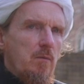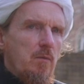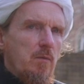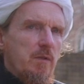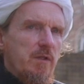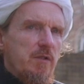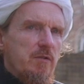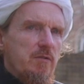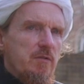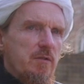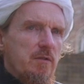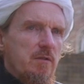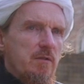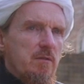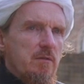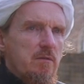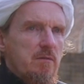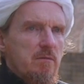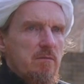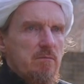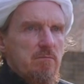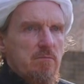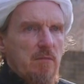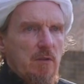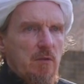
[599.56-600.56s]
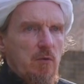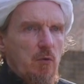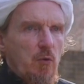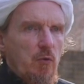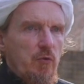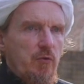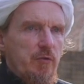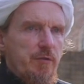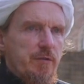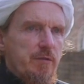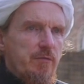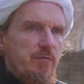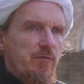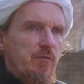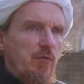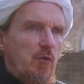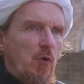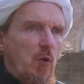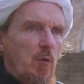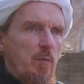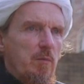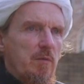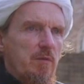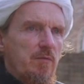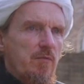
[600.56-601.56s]
which is a causative
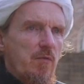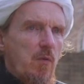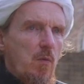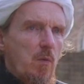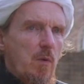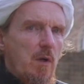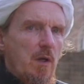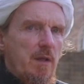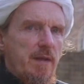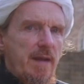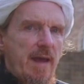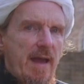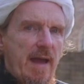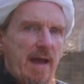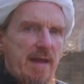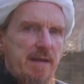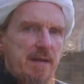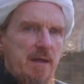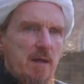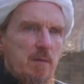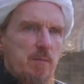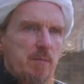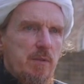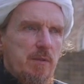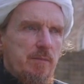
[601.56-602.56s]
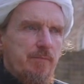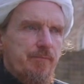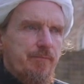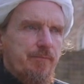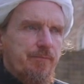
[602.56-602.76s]
form of the word adab,